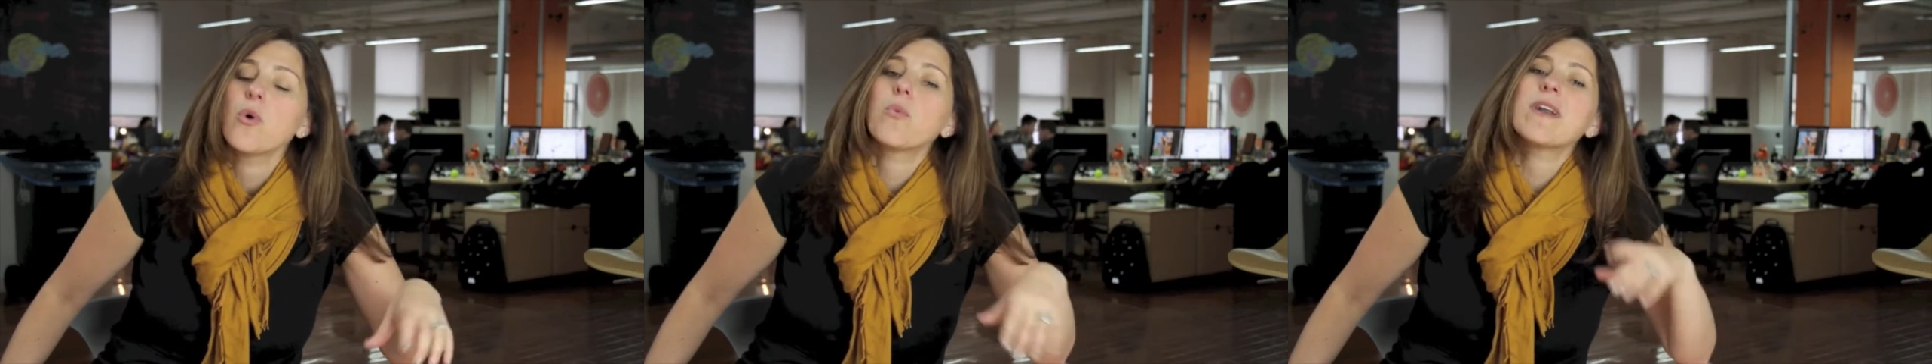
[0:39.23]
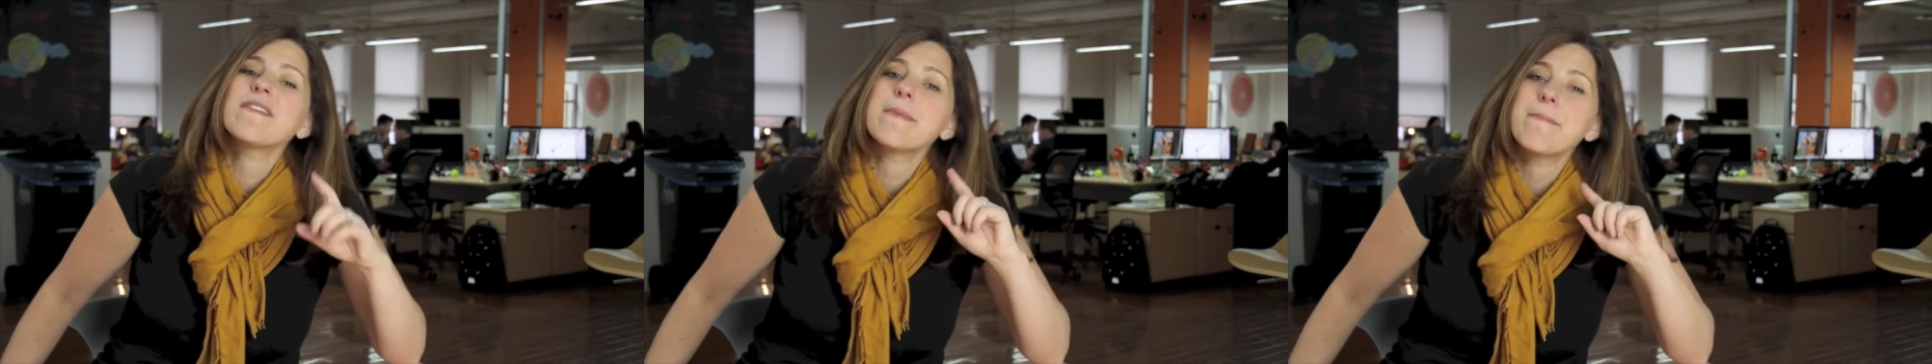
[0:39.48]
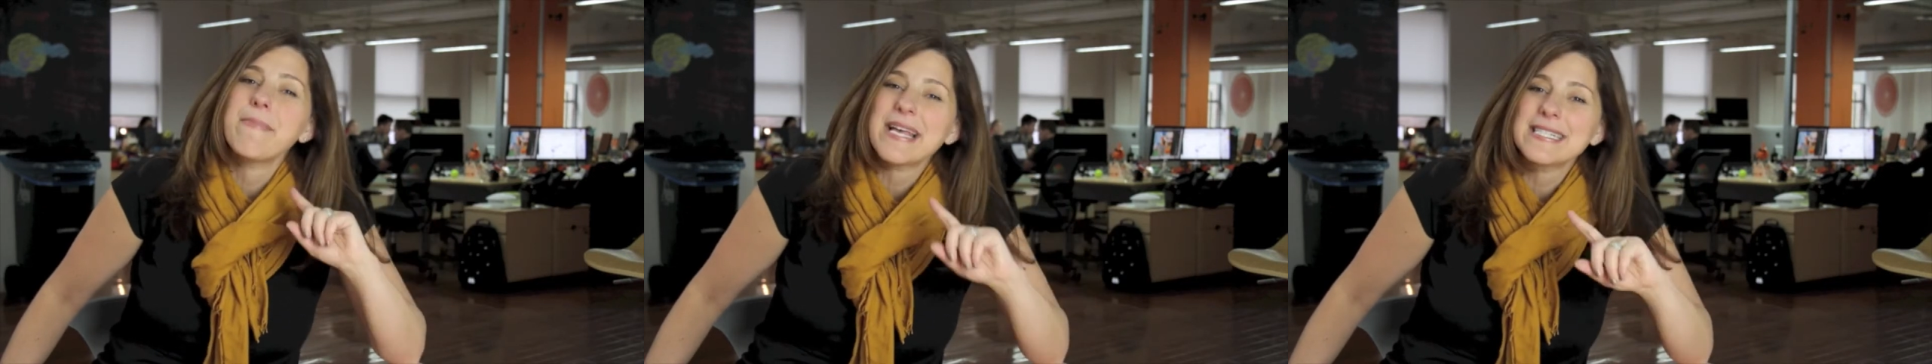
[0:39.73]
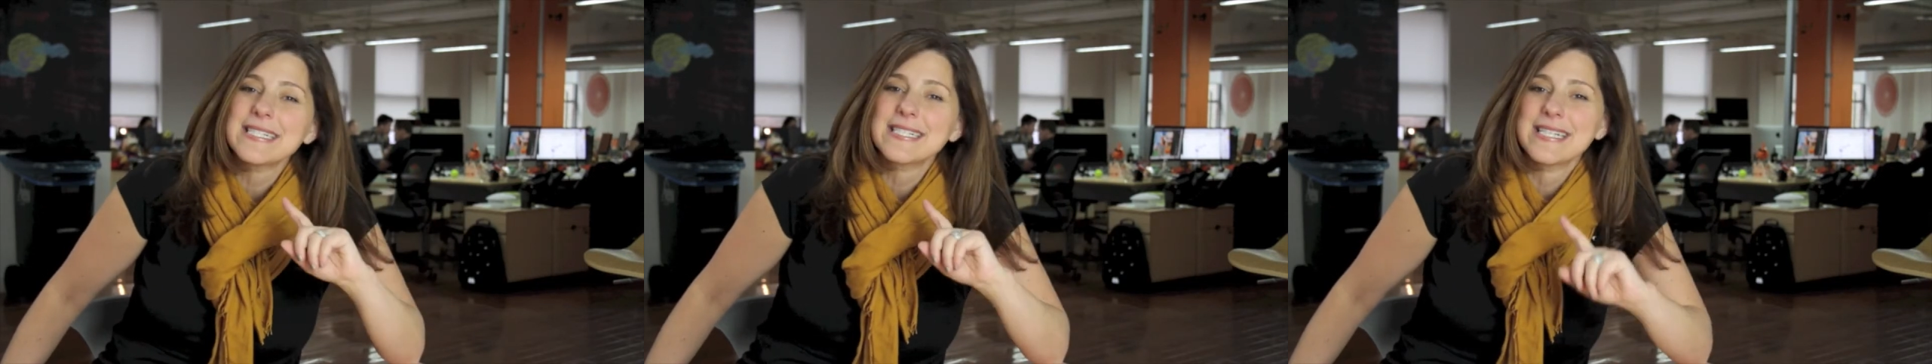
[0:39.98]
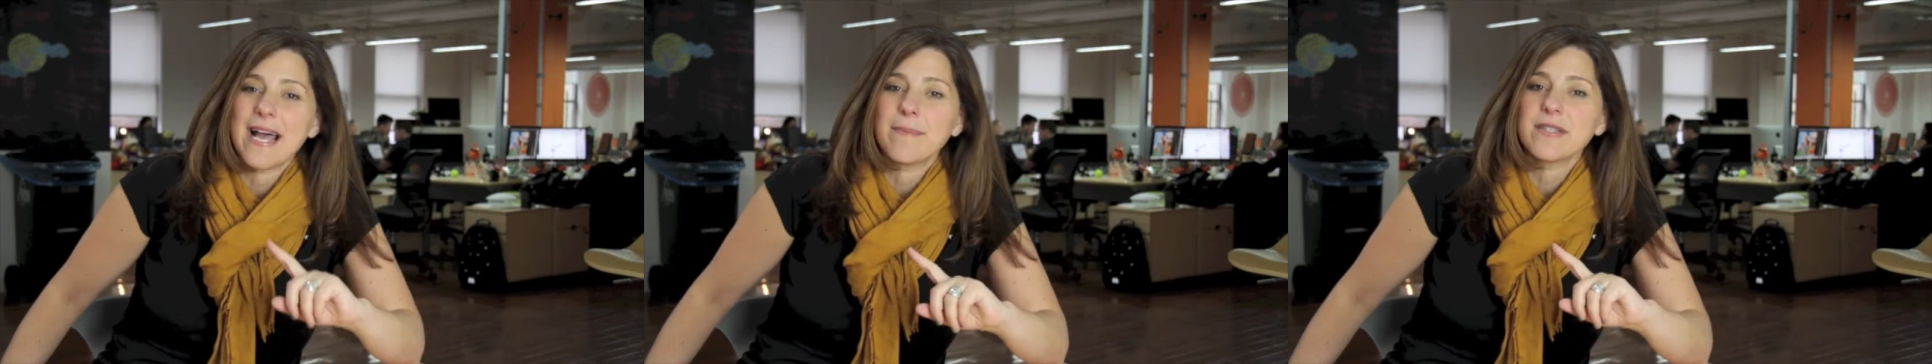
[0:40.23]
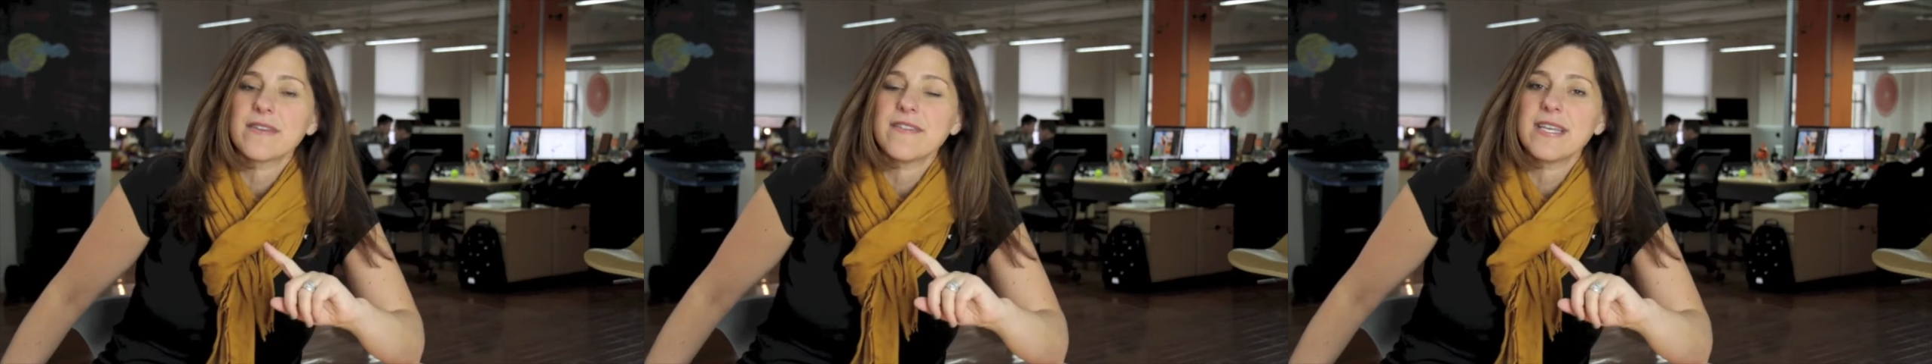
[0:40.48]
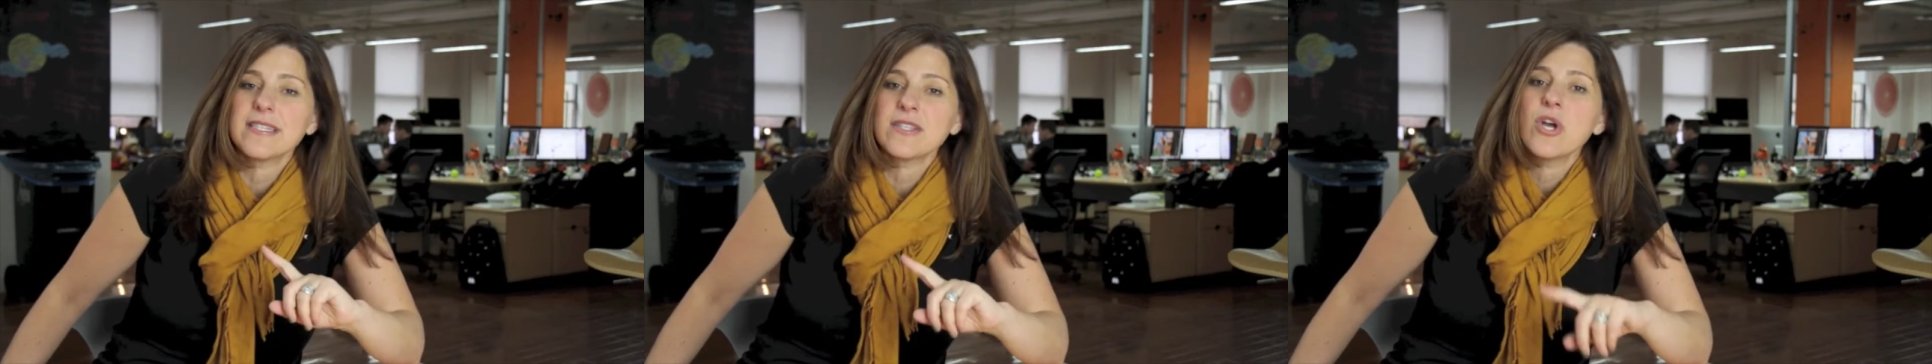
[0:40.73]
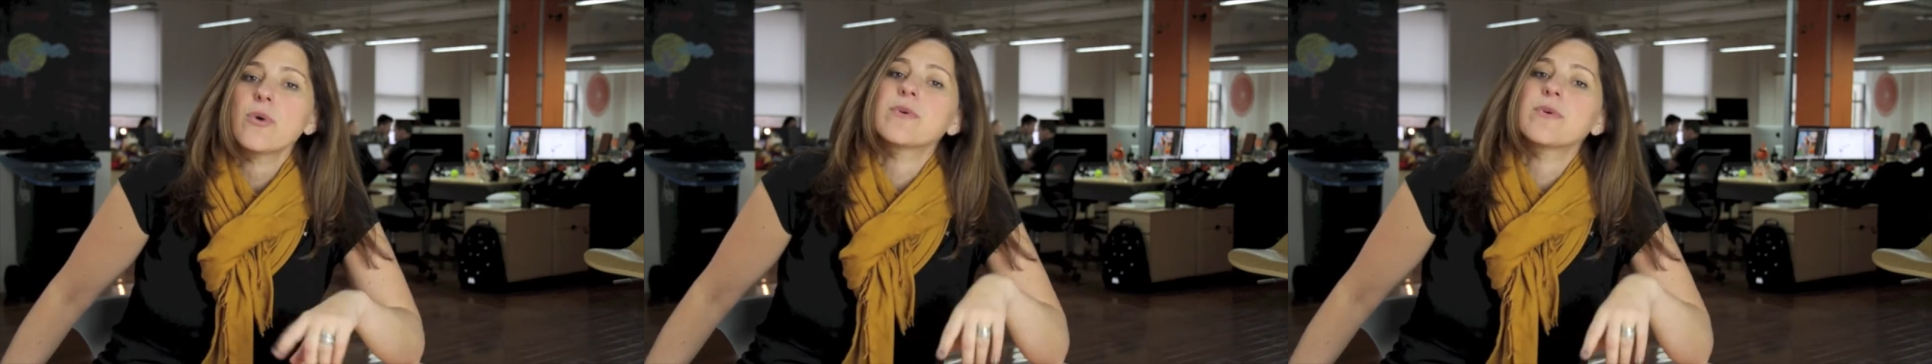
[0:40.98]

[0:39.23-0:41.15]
One of the best examples of this